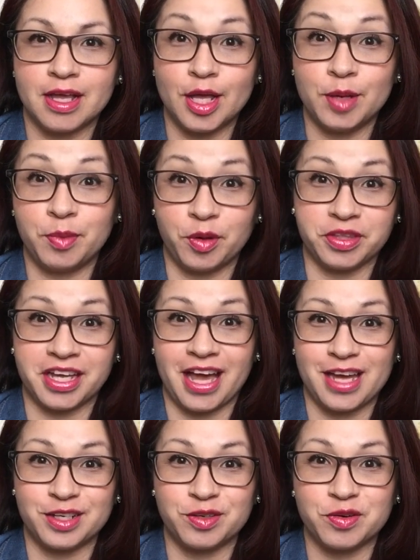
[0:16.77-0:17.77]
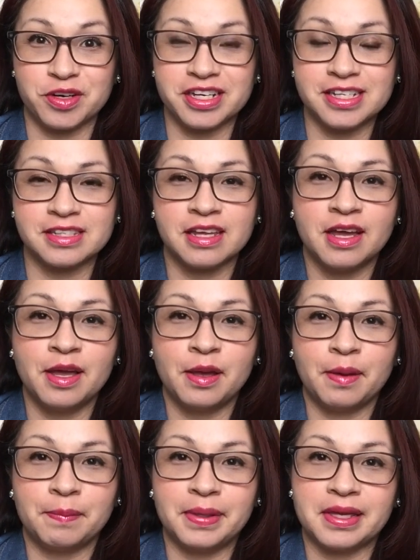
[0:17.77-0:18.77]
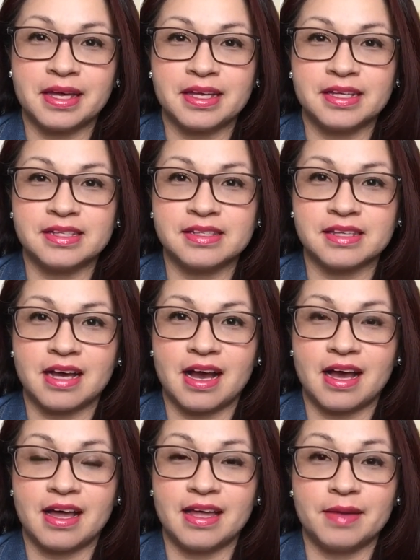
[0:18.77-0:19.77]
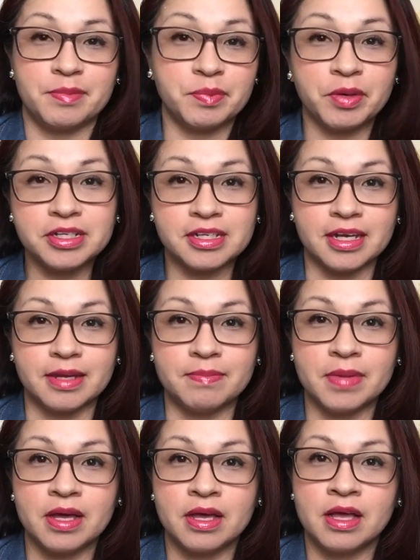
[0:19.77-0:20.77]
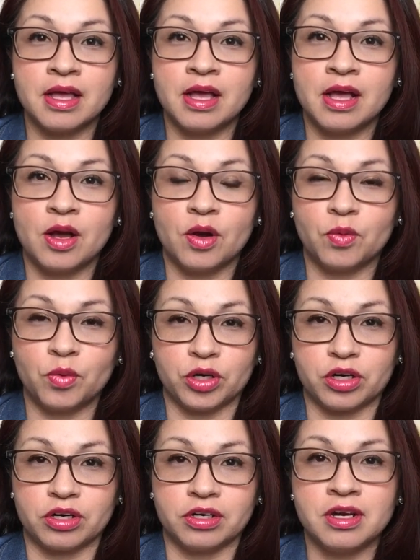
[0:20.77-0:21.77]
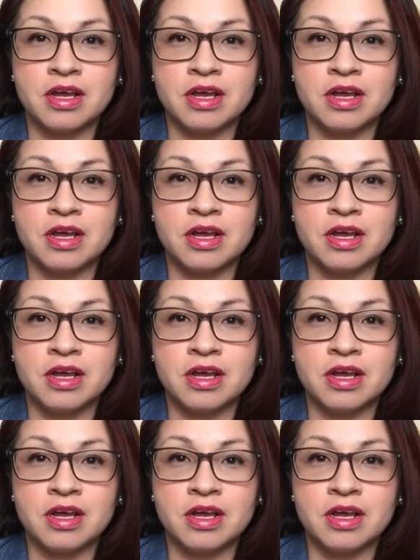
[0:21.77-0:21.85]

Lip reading: in both categories because I am a part-time worker.